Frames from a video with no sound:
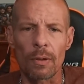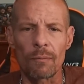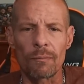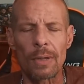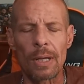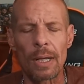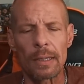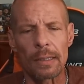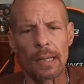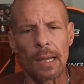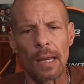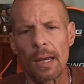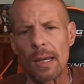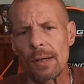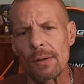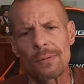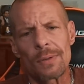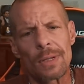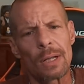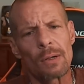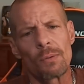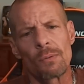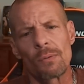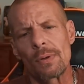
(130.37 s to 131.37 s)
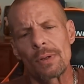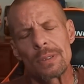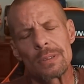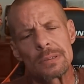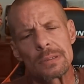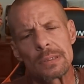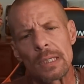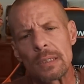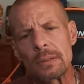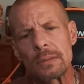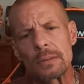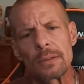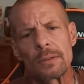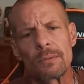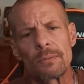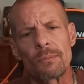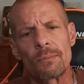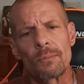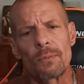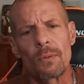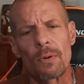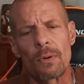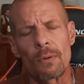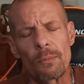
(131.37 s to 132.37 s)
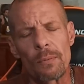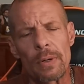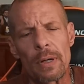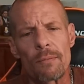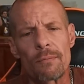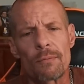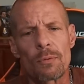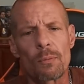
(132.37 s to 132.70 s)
that gang or that organization or whatever